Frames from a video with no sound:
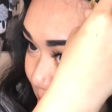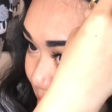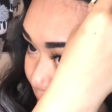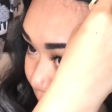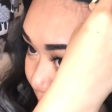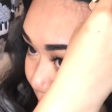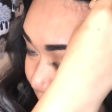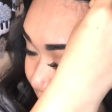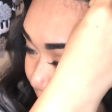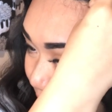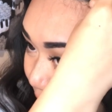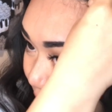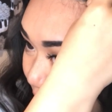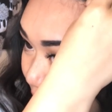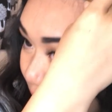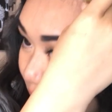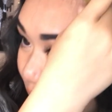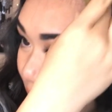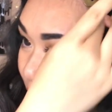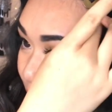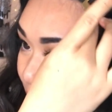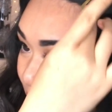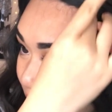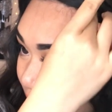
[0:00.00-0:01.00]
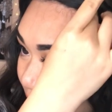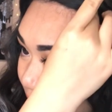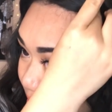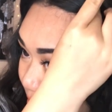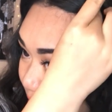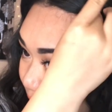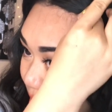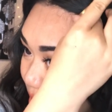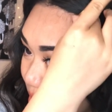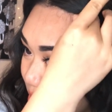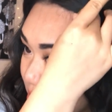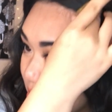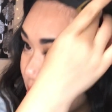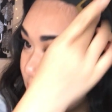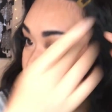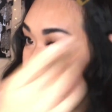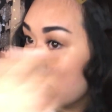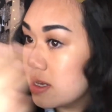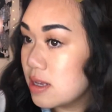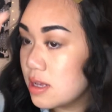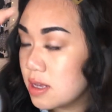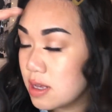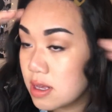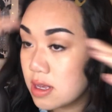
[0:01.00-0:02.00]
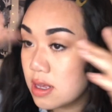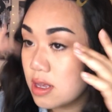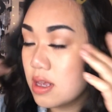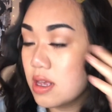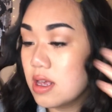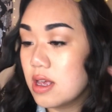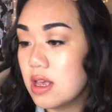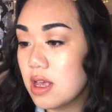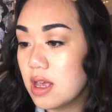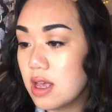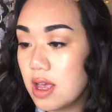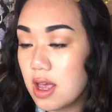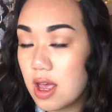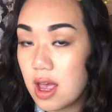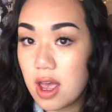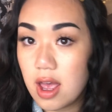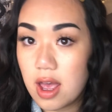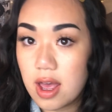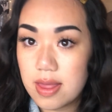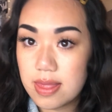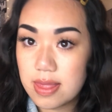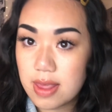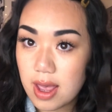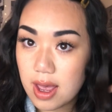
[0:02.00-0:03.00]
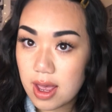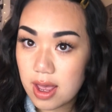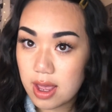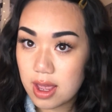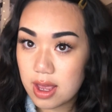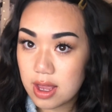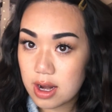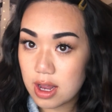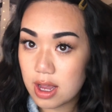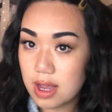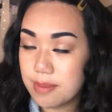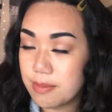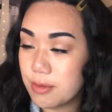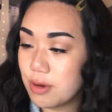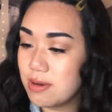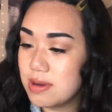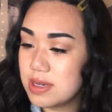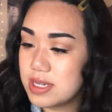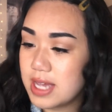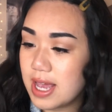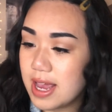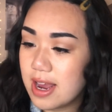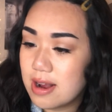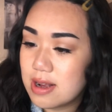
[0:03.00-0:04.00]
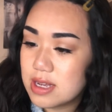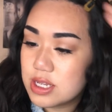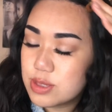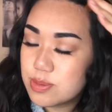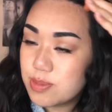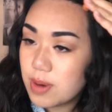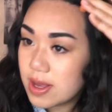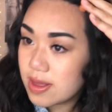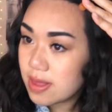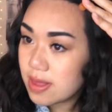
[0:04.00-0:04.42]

some in here like this, and then I'm going to hairspray